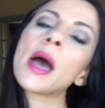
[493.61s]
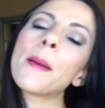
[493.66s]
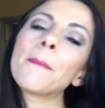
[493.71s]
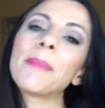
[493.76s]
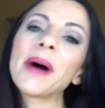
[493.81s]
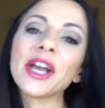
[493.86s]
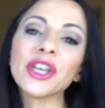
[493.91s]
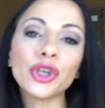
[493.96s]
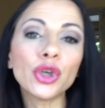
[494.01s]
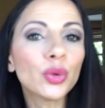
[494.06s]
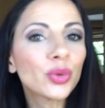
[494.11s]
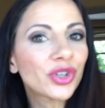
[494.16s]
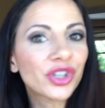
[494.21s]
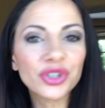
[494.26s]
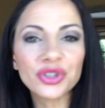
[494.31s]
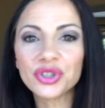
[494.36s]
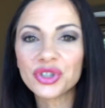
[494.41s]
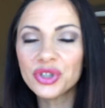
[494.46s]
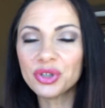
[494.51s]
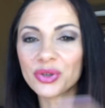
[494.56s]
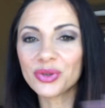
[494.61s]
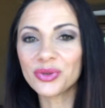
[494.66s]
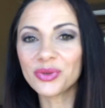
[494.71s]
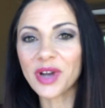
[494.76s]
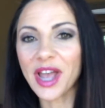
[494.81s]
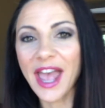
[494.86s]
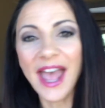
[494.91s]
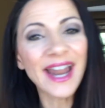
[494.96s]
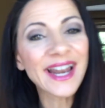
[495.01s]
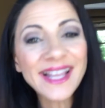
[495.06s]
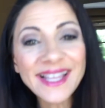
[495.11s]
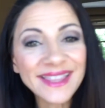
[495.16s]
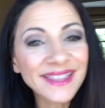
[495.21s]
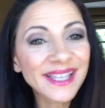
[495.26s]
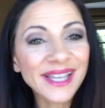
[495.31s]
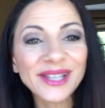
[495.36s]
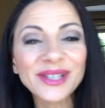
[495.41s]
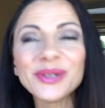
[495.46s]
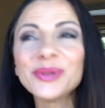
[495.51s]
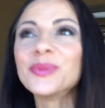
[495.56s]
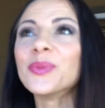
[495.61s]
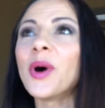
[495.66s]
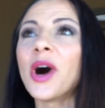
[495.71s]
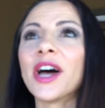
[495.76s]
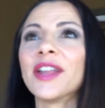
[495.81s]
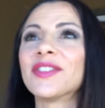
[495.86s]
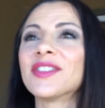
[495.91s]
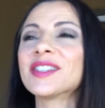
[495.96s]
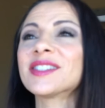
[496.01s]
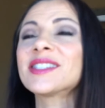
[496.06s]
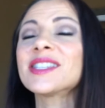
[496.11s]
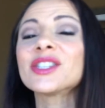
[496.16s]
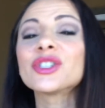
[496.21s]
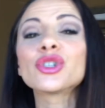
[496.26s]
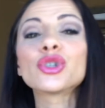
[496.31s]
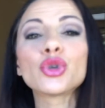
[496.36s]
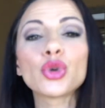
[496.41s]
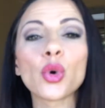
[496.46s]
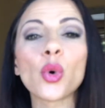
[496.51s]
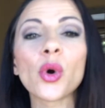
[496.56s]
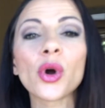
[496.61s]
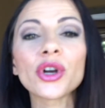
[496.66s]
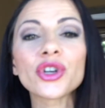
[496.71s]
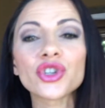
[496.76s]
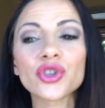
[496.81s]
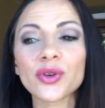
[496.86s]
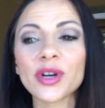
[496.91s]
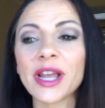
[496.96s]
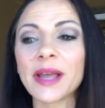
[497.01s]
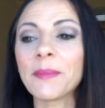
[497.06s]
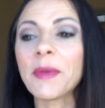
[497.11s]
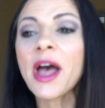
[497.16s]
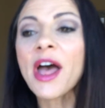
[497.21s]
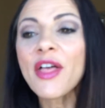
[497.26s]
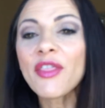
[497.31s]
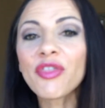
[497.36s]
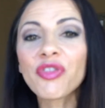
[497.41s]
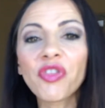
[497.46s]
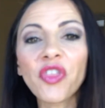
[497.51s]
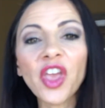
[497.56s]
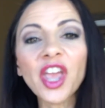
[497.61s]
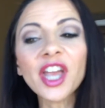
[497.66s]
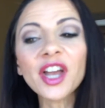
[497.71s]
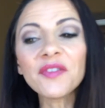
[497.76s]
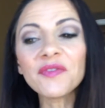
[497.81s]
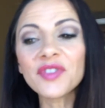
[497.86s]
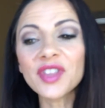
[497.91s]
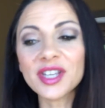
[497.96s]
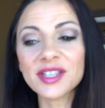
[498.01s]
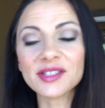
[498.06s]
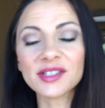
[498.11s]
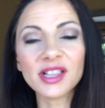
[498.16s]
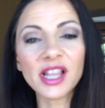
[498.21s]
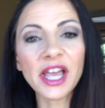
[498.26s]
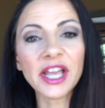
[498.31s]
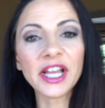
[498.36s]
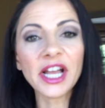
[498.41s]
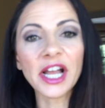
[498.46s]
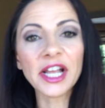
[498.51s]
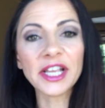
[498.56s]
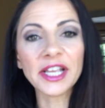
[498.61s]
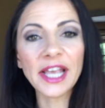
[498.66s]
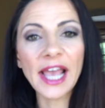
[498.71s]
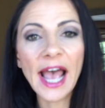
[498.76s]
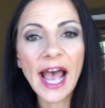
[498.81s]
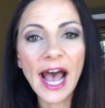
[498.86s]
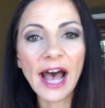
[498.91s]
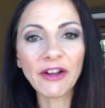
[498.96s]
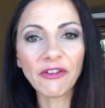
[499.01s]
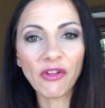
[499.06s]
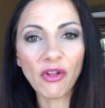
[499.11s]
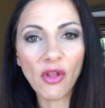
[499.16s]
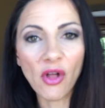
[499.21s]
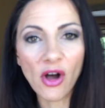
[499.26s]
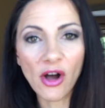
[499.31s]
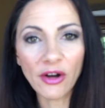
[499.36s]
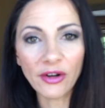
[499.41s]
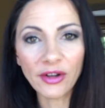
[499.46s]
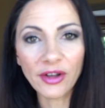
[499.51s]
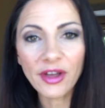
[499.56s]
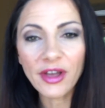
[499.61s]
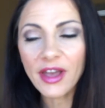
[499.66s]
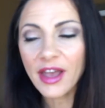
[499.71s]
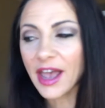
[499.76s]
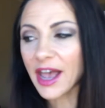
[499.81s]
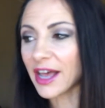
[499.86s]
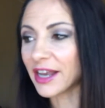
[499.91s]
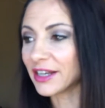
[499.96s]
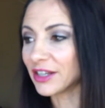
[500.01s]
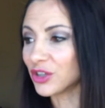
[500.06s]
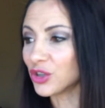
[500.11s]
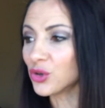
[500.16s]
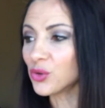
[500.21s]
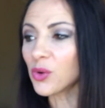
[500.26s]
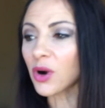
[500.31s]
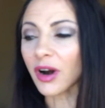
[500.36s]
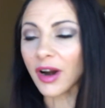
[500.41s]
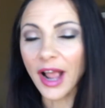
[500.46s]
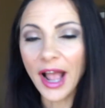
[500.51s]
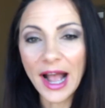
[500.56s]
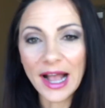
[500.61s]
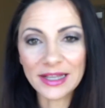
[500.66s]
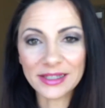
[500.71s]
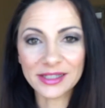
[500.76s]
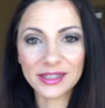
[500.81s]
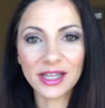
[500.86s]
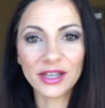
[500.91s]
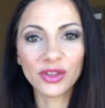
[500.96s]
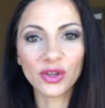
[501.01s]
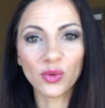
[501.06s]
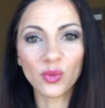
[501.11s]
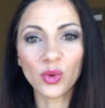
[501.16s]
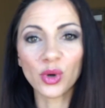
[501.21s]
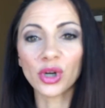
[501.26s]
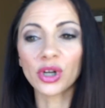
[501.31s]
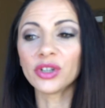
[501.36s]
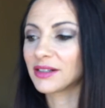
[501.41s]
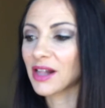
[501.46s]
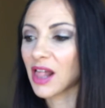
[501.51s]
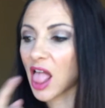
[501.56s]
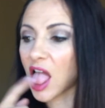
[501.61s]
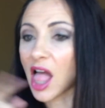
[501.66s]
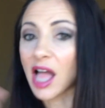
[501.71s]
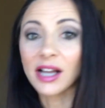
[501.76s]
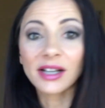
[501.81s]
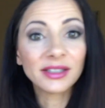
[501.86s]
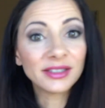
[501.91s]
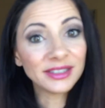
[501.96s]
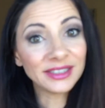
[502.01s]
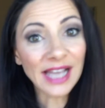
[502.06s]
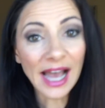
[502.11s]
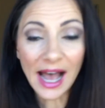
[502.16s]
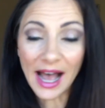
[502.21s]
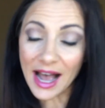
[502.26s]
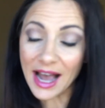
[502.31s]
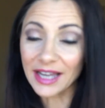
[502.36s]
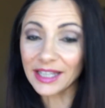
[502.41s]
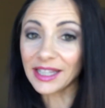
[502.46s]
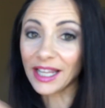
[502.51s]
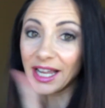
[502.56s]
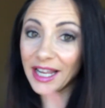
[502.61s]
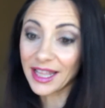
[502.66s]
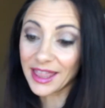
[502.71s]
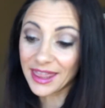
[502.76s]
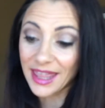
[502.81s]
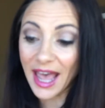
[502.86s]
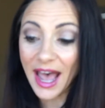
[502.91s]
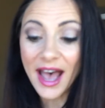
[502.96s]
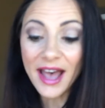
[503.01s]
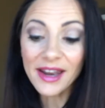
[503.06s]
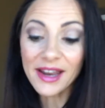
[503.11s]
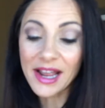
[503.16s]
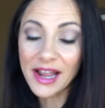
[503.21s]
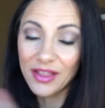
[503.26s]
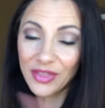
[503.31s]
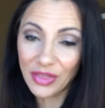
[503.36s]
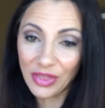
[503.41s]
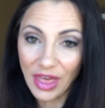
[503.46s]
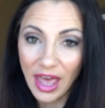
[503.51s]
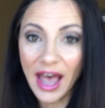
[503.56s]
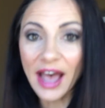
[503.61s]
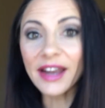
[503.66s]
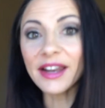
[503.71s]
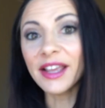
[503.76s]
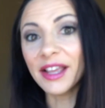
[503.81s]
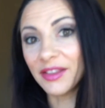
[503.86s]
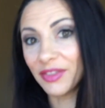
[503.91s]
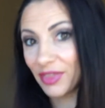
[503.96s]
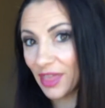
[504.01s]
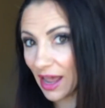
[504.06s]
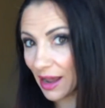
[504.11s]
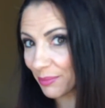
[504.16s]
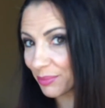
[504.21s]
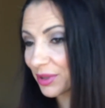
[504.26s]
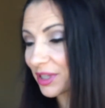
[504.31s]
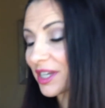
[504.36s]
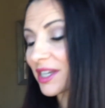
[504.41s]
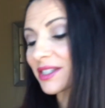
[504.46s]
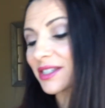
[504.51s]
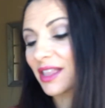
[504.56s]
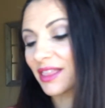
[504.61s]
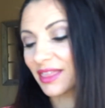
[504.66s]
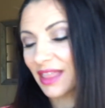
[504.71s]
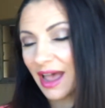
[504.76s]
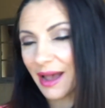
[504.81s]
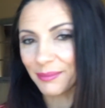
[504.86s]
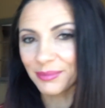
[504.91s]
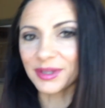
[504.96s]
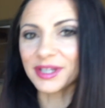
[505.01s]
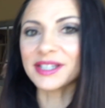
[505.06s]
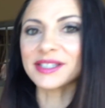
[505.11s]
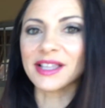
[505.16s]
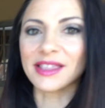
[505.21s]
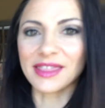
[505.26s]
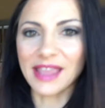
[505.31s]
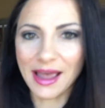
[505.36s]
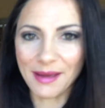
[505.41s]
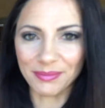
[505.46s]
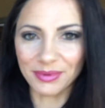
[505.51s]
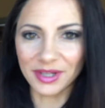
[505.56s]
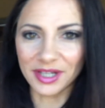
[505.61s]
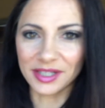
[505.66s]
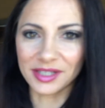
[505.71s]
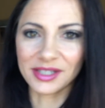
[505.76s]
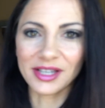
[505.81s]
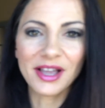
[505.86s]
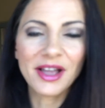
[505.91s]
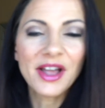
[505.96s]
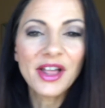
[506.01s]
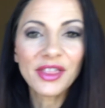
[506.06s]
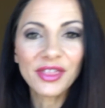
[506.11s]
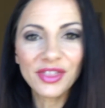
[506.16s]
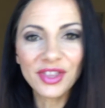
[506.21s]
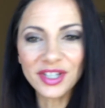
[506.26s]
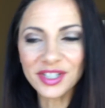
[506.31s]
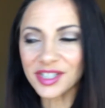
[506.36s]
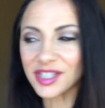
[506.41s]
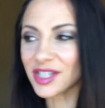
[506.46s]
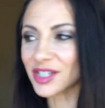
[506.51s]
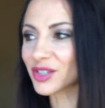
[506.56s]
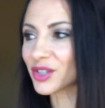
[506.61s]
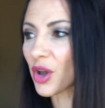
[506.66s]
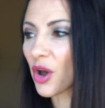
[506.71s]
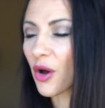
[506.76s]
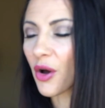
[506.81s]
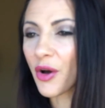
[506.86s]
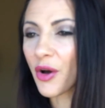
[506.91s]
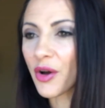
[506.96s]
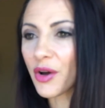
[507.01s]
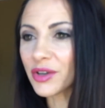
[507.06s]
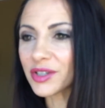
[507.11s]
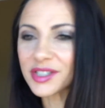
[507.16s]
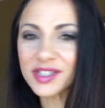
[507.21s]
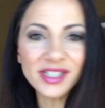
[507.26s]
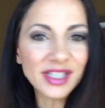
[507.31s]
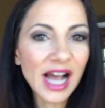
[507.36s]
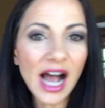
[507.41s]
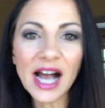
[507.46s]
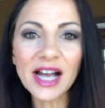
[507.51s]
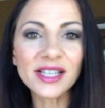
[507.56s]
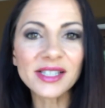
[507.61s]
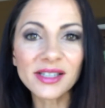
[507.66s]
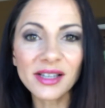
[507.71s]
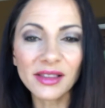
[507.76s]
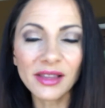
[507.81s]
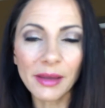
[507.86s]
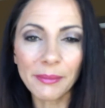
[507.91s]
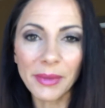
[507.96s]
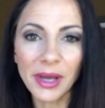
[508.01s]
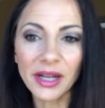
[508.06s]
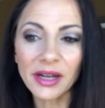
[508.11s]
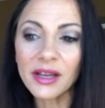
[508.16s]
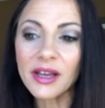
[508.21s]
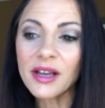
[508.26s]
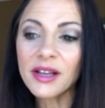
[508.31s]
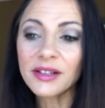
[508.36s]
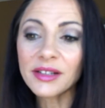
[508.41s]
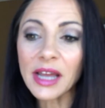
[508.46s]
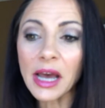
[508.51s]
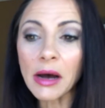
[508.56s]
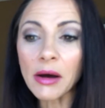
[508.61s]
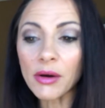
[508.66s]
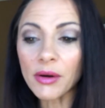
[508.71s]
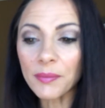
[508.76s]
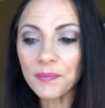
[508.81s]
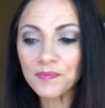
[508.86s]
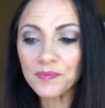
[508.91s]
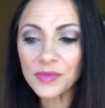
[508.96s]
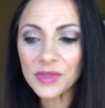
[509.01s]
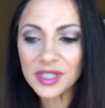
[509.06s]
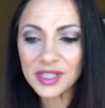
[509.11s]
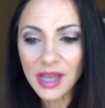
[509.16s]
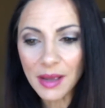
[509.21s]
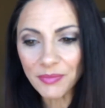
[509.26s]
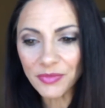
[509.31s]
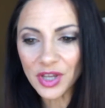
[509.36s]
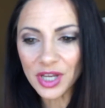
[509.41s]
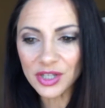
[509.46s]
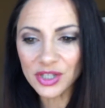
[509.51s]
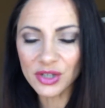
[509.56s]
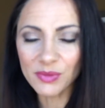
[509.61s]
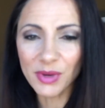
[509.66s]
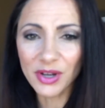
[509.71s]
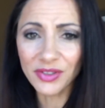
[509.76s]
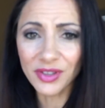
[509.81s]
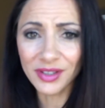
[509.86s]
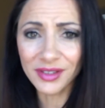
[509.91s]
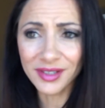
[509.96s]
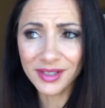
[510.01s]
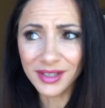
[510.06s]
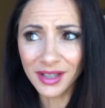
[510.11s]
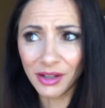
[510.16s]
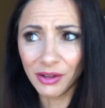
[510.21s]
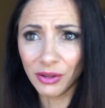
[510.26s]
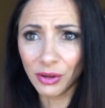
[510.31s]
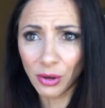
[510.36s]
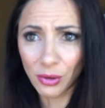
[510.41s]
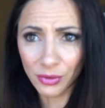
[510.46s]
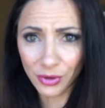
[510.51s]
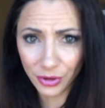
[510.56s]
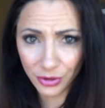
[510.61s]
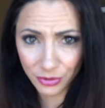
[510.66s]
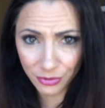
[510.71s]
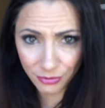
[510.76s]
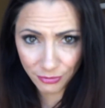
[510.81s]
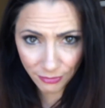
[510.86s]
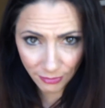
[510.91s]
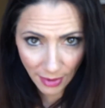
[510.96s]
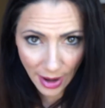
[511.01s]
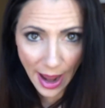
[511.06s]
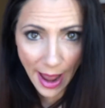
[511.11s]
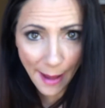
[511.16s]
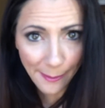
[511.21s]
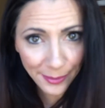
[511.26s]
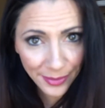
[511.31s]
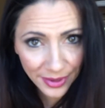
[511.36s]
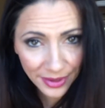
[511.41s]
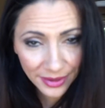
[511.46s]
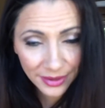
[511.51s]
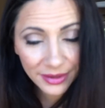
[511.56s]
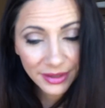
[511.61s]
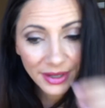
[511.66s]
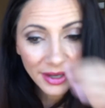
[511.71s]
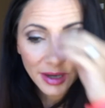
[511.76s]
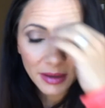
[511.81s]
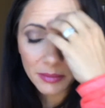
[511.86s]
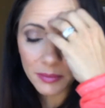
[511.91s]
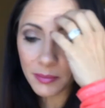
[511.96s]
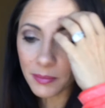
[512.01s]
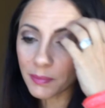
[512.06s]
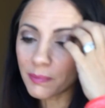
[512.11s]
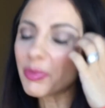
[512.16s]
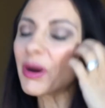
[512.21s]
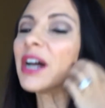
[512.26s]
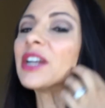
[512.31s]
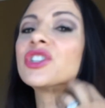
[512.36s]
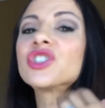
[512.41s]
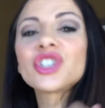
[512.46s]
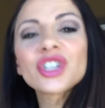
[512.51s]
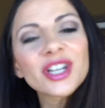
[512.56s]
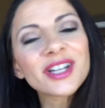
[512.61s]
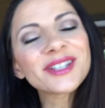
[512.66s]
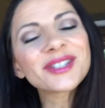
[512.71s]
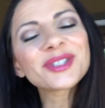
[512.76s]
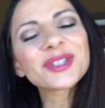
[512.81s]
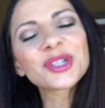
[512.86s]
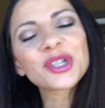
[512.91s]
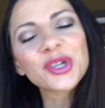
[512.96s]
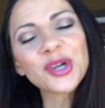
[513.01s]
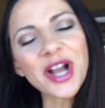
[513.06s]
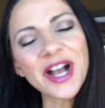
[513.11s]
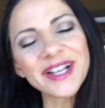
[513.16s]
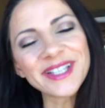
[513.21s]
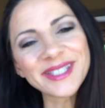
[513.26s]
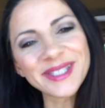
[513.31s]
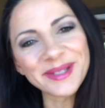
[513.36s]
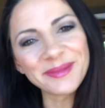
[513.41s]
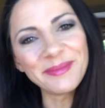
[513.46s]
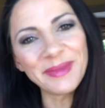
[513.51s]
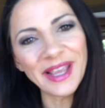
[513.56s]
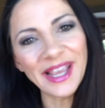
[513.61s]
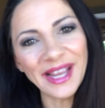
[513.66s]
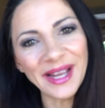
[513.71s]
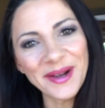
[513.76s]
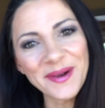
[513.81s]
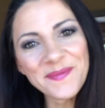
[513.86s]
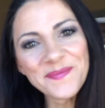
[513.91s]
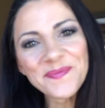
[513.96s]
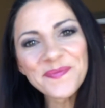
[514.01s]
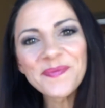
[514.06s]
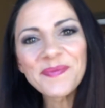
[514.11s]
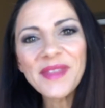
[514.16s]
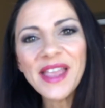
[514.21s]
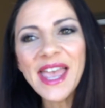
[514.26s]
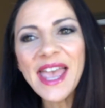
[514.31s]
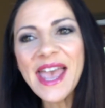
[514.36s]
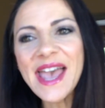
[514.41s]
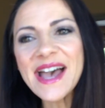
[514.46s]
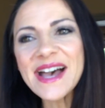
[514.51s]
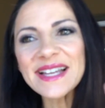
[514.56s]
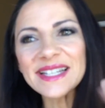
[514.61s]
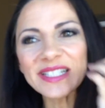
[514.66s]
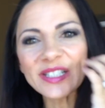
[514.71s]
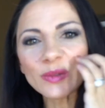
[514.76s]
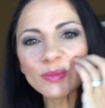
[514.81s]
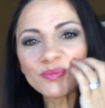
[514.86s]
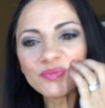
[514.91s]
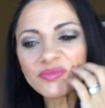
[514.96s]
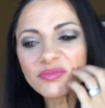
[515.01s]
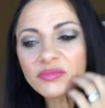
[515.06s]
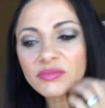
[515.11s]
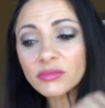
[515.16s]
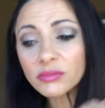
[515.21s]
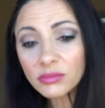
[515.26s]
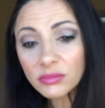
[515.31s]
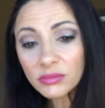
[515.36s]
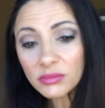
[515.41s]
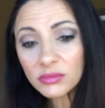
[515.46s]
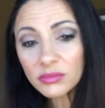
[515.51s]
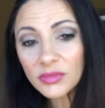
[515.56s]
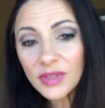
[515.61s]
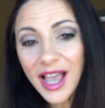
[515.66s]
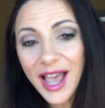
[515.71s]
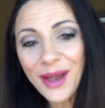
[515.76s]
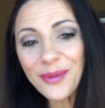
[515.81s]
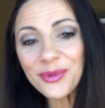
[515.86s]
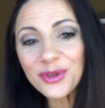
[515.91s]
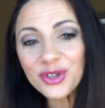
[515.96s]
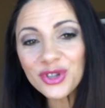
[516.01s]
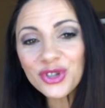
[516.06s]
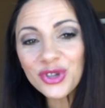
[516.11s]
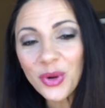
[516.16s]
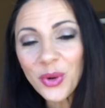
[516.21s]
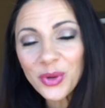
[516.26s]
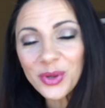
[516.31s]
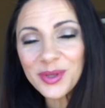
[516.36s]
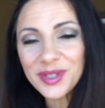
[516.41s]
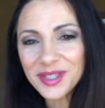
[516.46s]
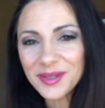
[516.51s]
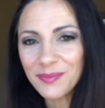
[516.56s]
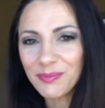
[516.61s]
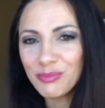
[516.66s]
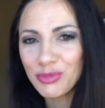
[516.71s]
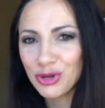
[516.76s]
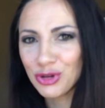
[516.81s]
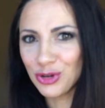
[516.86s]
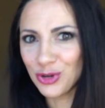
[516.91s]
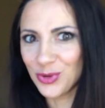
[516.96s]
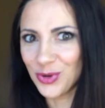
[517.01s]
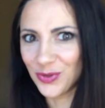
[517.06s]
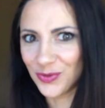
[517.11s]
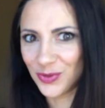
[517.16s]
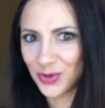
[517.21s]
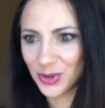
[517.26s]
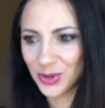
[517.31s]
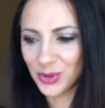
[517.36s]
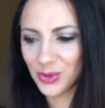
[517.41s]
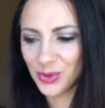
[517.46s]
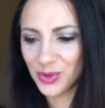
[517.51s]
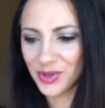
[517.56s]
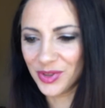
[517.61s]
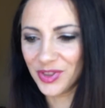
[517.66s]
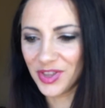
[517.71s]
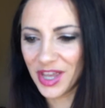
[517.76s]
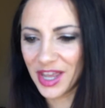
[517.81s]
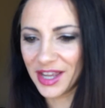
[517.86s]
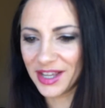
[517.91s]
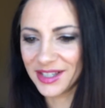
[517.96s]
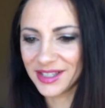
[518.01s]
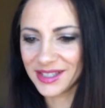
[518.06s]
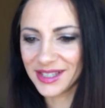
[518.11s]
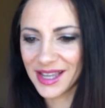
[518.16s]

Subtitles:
But you can do anything you want. This is your dream. Think of this like a catalog. And you are asking the world, yeah, I'd like that and that and that please and that please and that please. This is sky's the limit. Now, some things you might think this is a load of crap. But just trust me and I will show you some beautiful, cool things.